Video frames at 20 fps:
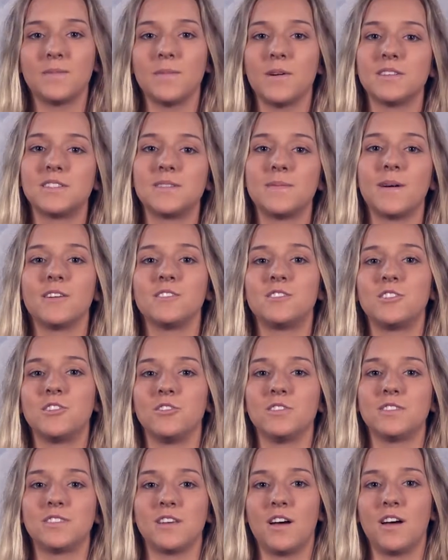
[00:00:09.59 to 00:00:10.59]
the most about
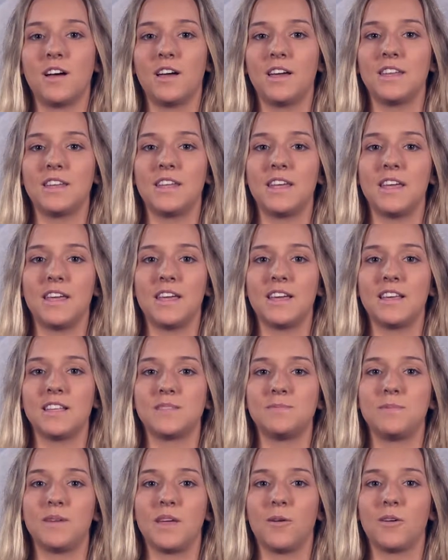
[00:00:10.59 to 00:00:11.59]
Tucson is
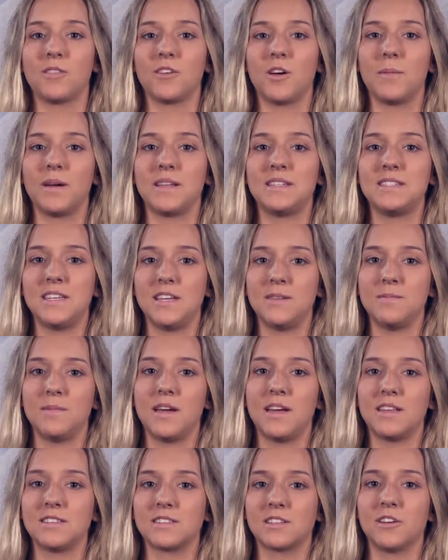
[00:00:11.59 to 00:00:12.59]
being with all my
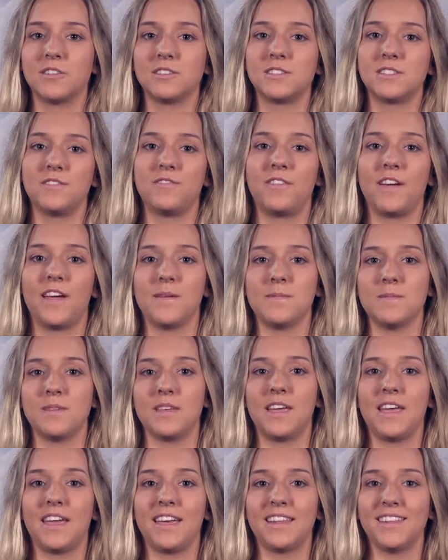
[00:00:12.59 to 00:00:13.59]
teammates, close to
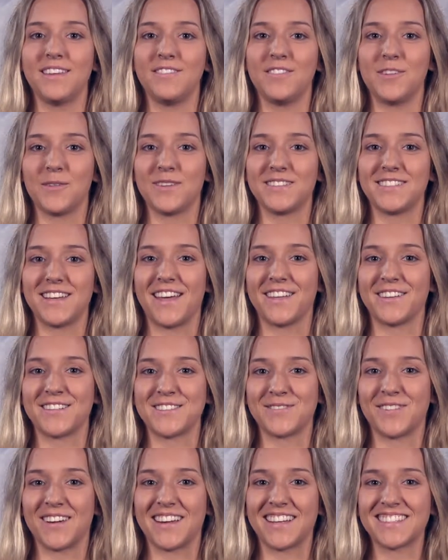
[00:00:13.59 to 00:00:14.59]
family, and living with Tyler
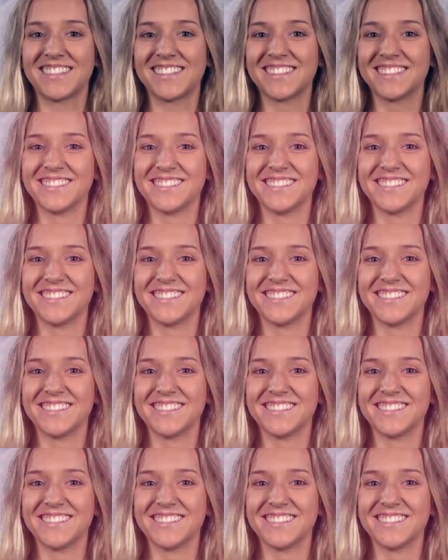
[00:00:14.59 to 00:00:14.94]
Spriggs.